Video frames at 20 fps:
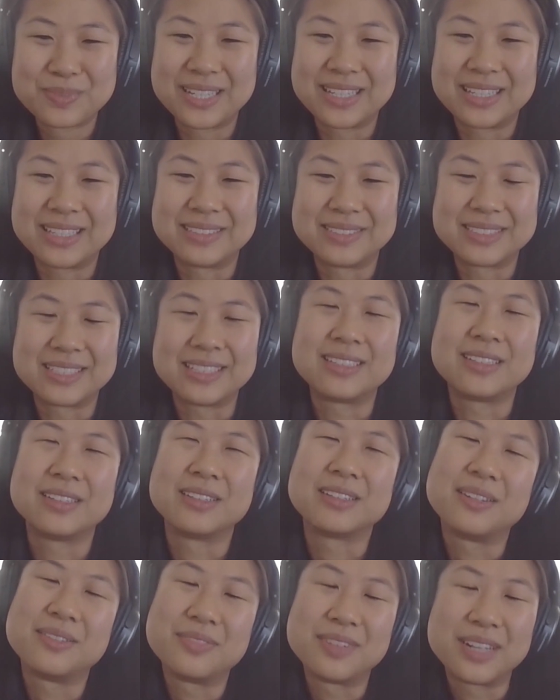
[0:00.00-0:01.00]
and I was like,
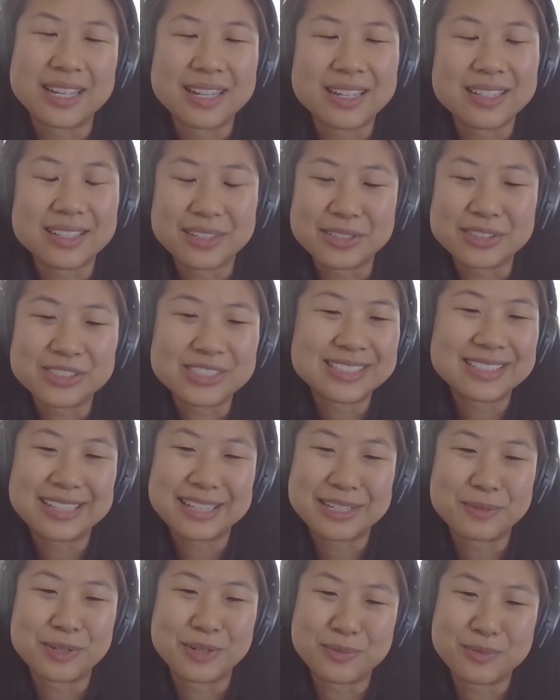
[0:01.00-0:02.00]
"Okay, fine," just to
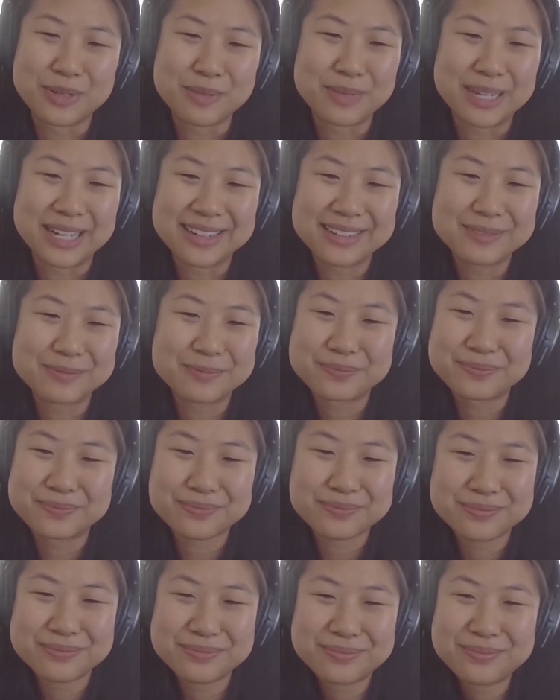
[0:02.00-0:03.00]
get him off my back.
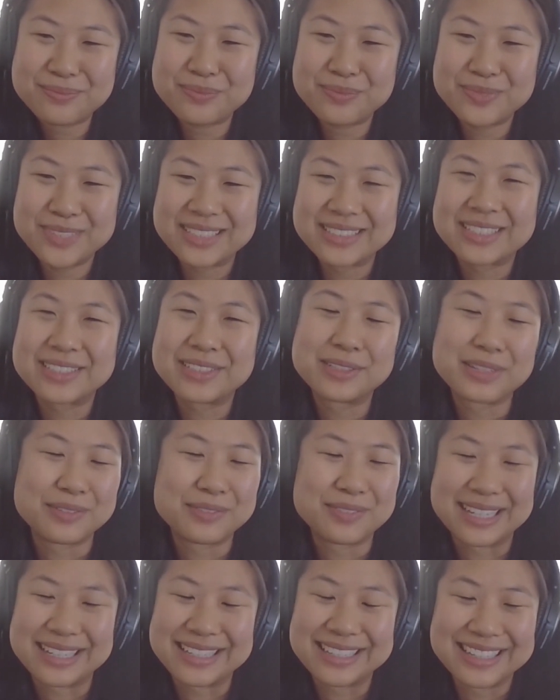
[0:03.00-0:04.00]
I was like, "Okay,
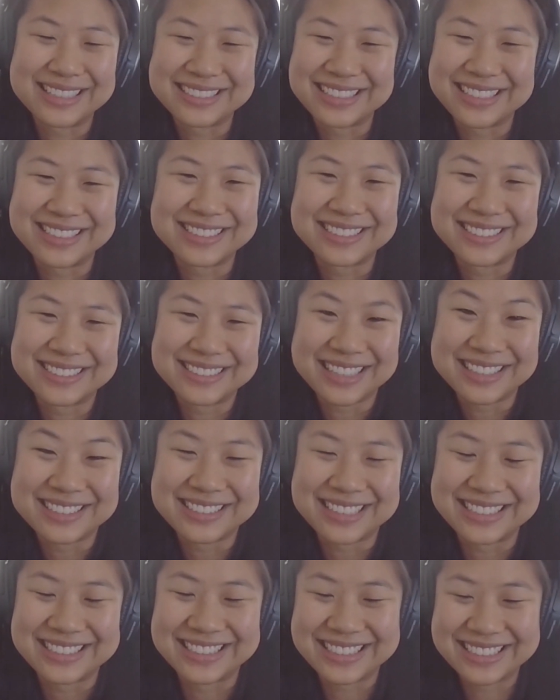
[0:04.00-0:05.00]
fine,
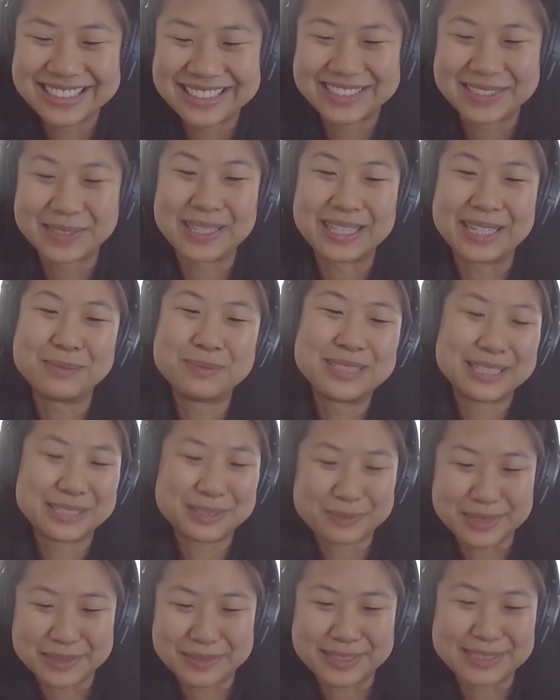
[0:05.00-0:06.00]
I'll send it." So I
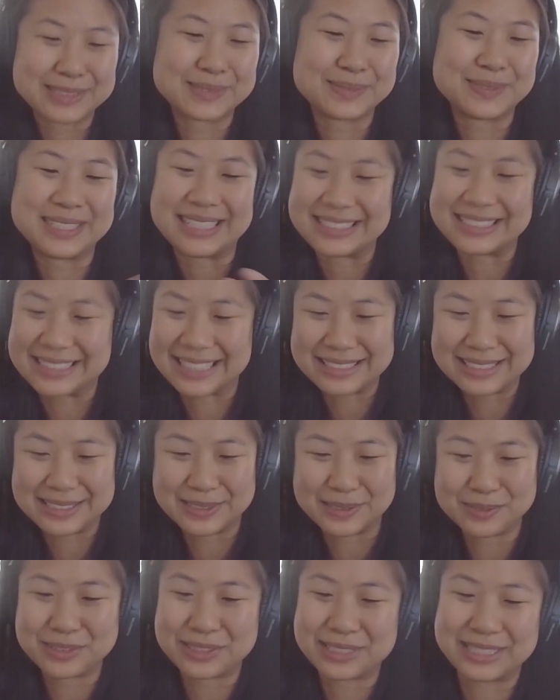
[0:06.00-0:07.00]
updated my resume, I sent
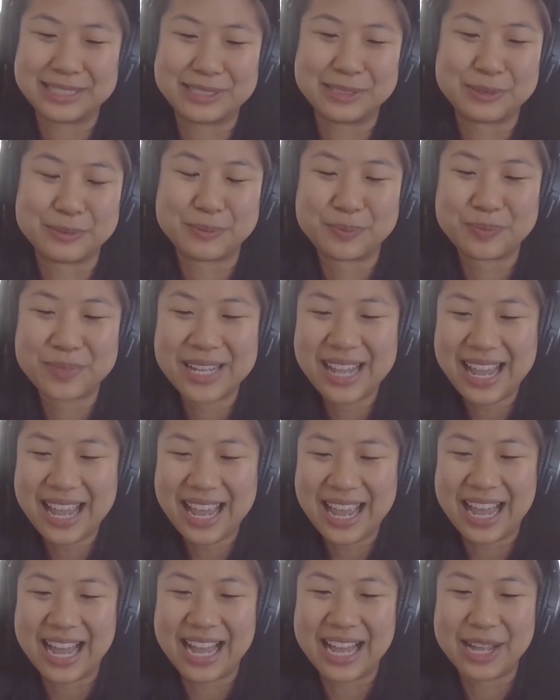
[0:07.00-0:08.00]
it over to him.
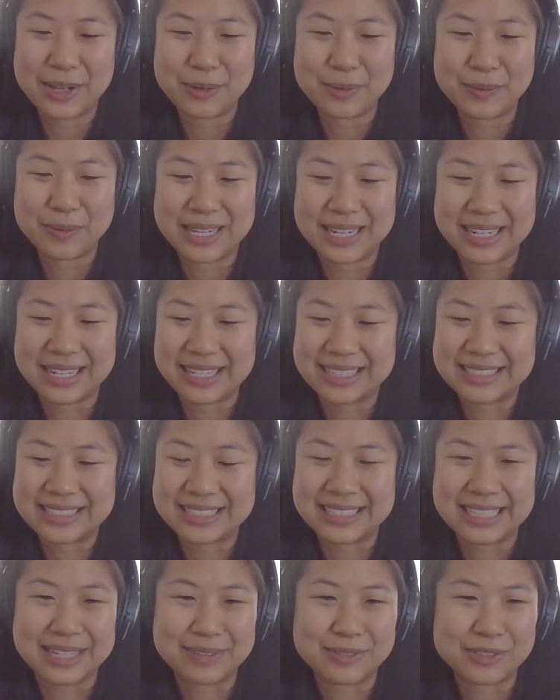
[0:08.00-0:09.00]
I guess
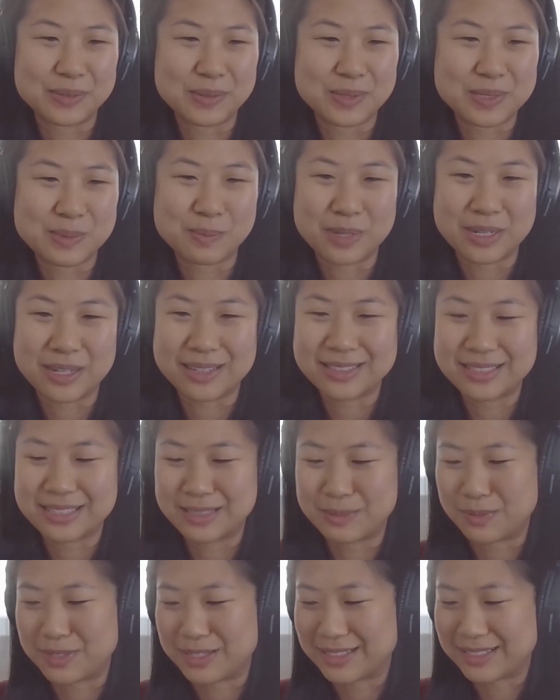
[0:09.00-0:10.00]
he gave it to his boss.
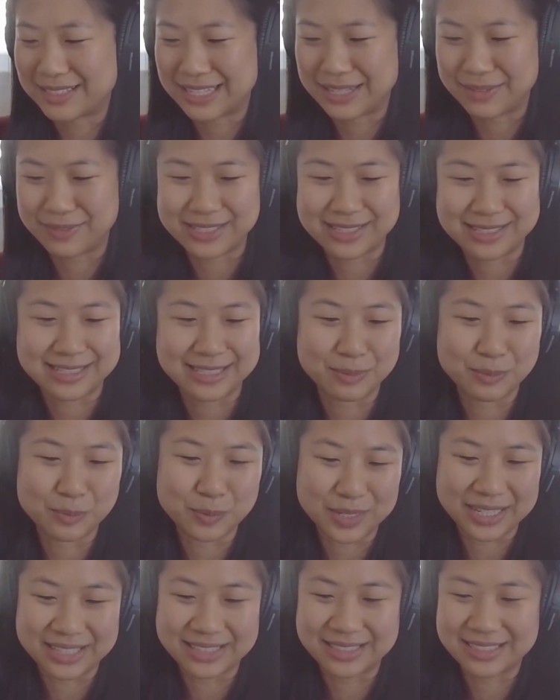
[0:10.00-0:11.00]
His boss gave it to
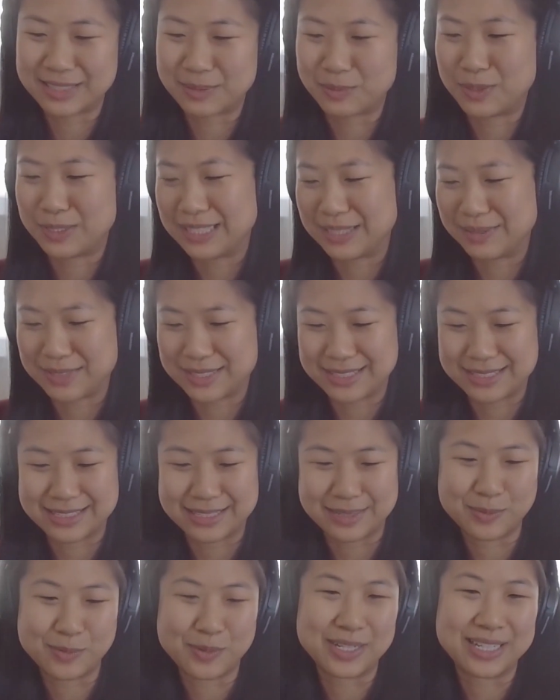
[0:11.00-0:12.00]
someone. Someone gave it to
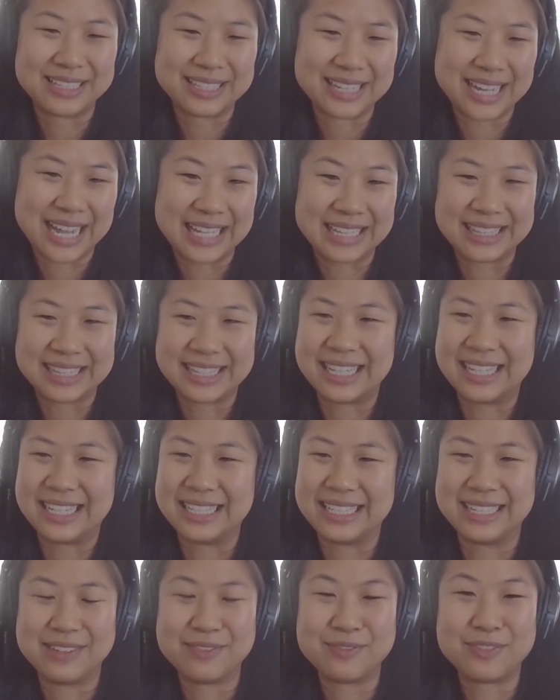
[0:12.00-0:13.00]
someone, and
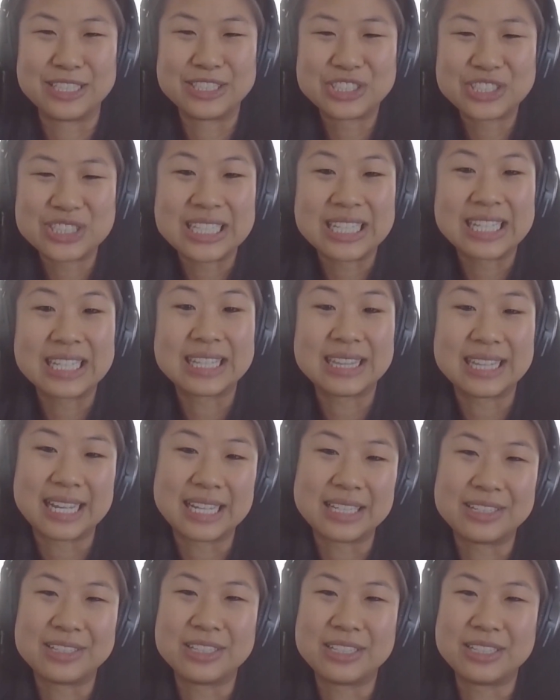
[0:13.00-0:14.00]
then eventually it
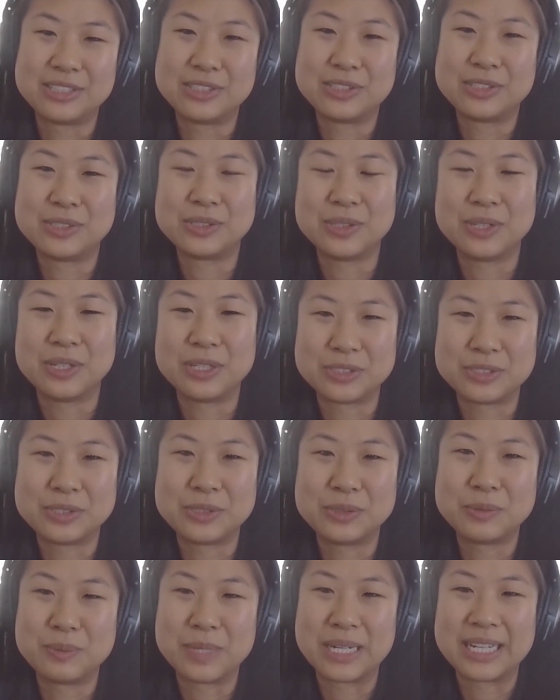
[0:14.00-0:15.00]
landed
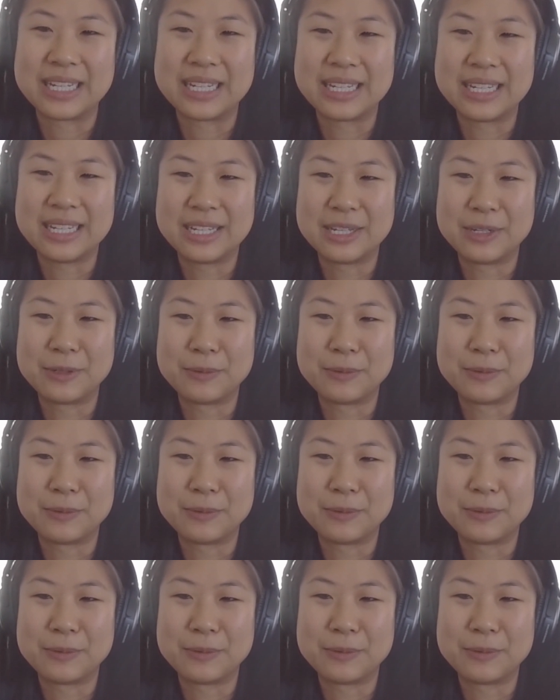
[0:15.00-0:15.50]
onto my